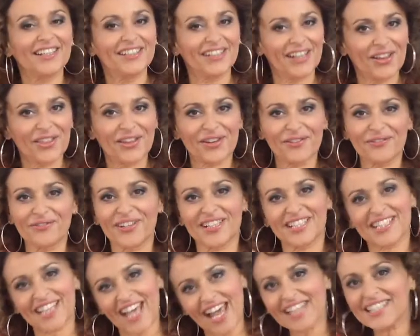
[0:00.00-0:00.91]
another
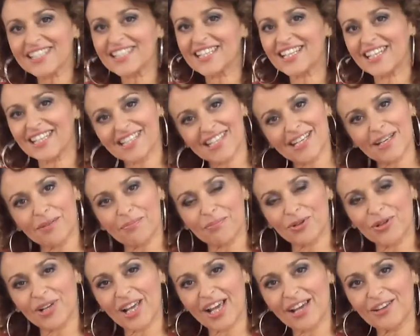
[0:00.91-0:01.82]
fantastic tip
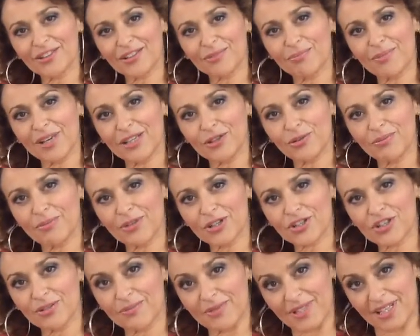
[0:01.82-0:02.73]
on how you can make your
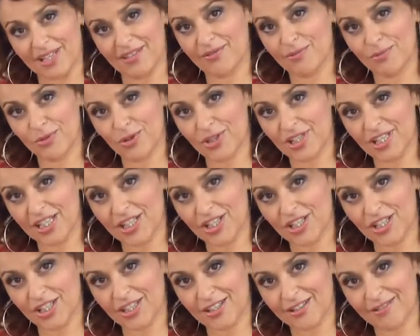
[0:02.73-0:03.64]
mushrooms even more
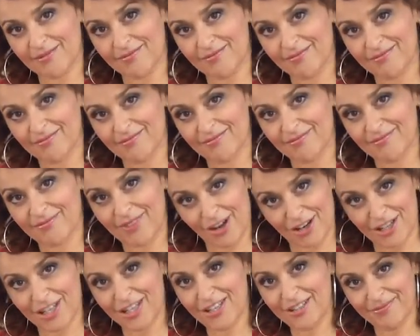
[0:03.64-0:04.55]
delicious?
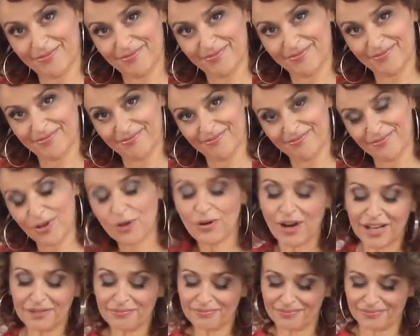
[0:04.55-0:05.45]
Are you? All
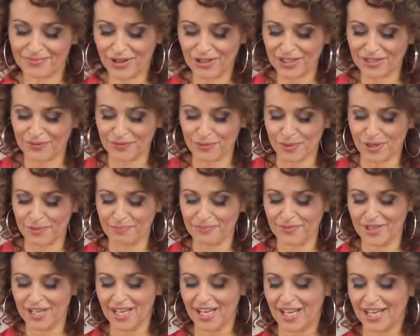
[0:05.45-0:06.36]
right, I'll give you one.
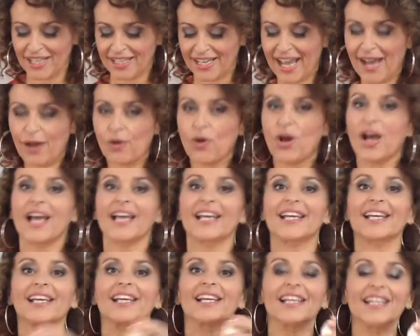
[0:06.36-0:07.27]
Now,
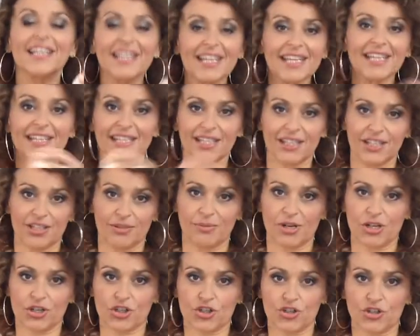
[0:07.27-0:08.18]
cleaning your
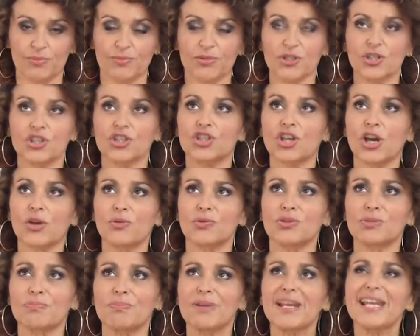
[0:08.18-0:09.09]
mushrooms,
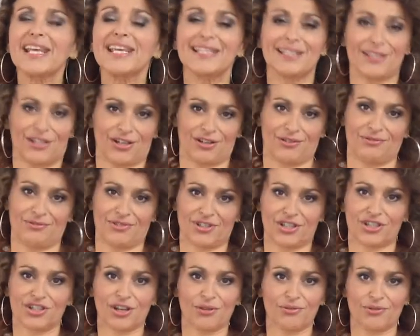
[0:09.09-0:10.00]
don't, please don't
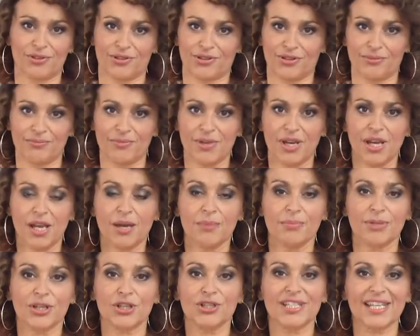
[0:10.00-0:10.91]
soak them
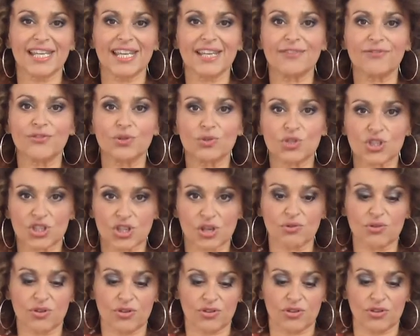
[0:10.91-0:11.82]
because if you
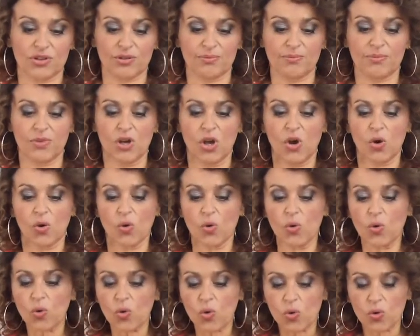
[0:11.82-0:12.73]
soak them,
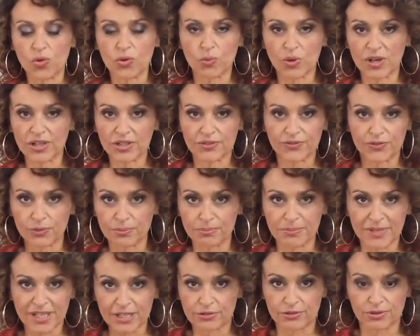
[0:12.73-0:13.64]
all the wonderful
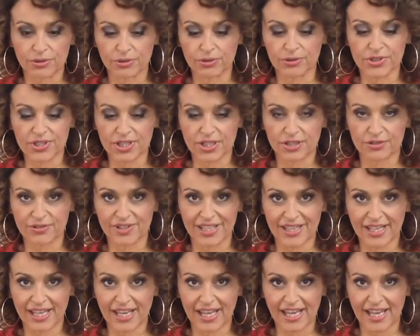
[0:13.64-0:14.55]
minerals that are
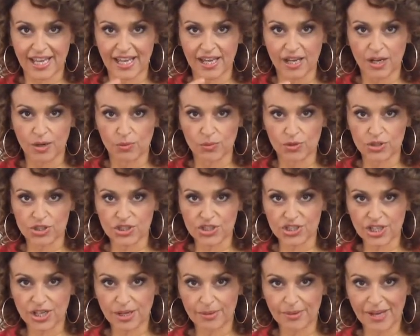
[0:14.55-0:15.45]
in there will
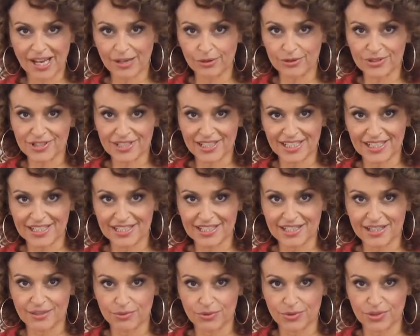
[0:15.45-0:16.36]
just come out
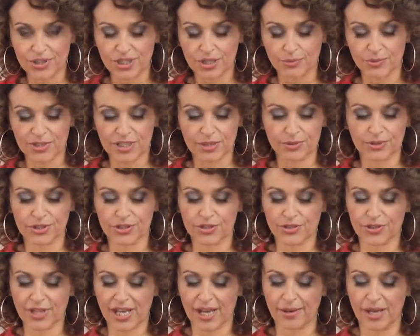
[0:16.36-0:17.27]
into the water. We don't want
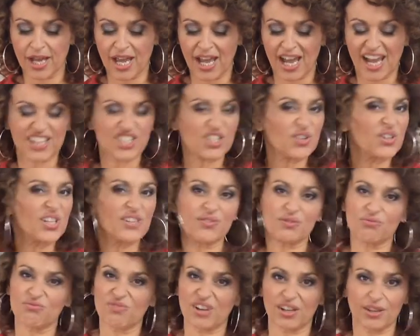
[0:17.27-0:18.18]
to do that. And don't
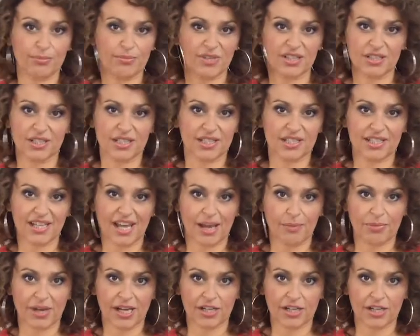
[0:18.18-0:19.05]
even run them under the tap